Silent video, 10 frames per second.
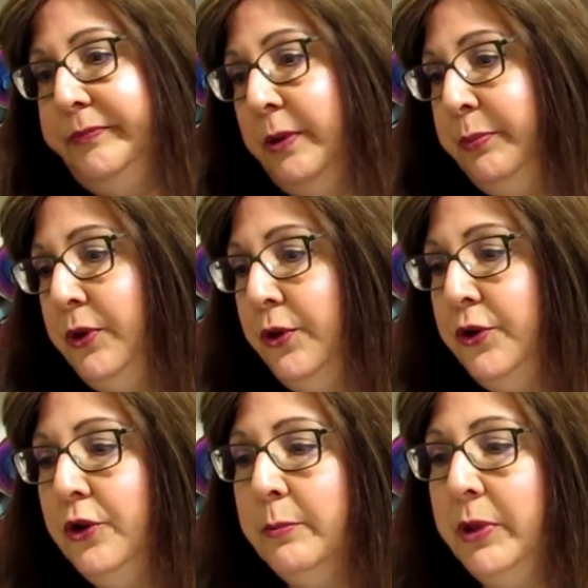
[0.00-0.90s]
computer,
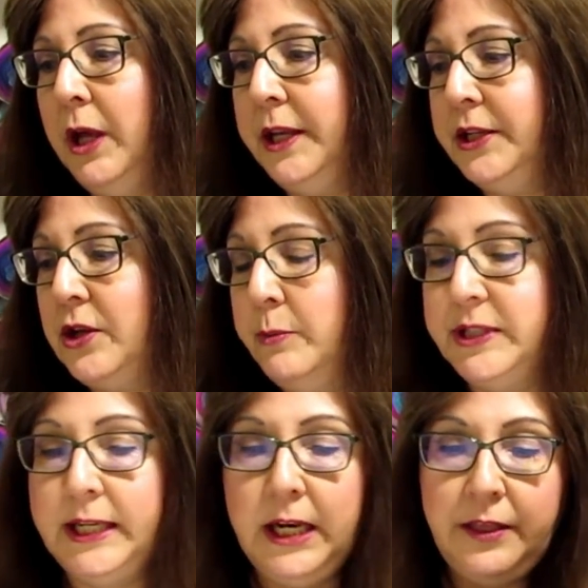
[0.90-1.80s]
you can plug it into
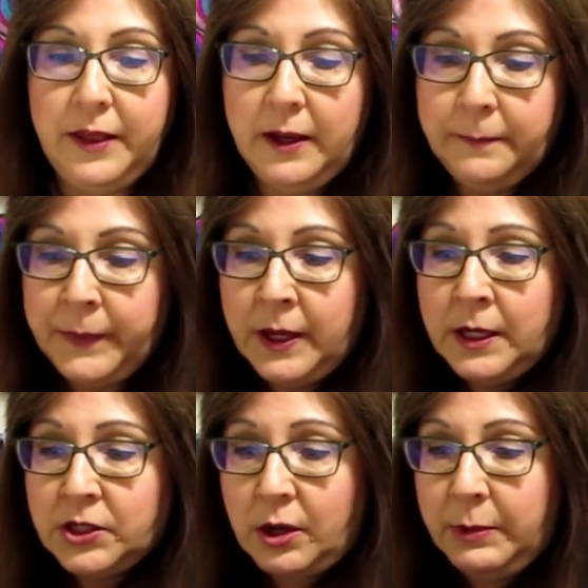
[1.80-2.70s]
almost anything.
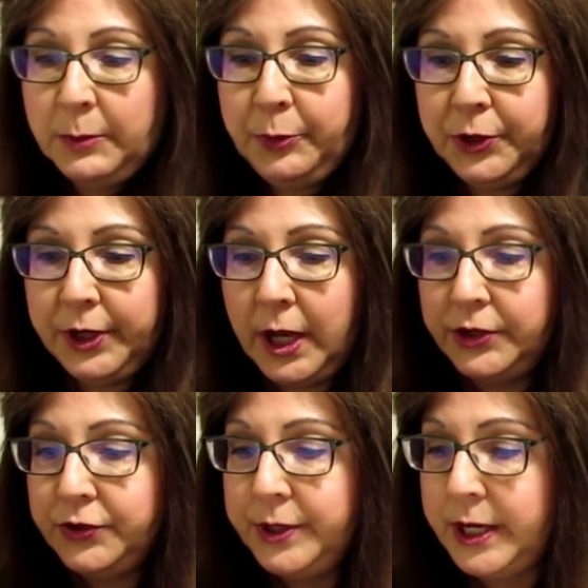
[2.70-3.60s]
So I'm going to put it
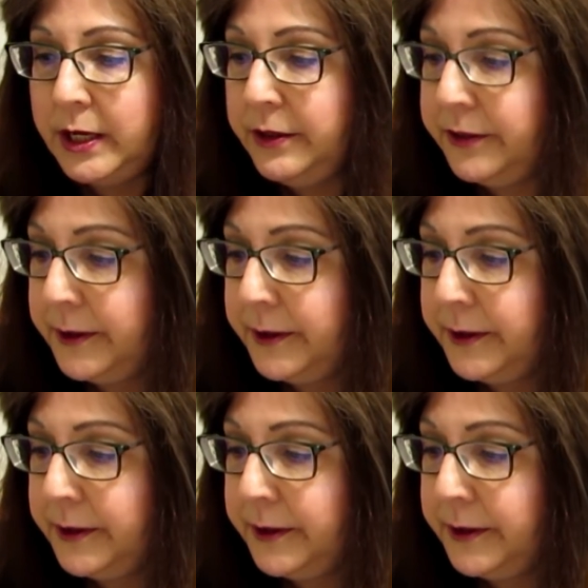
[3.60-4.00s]
underneath.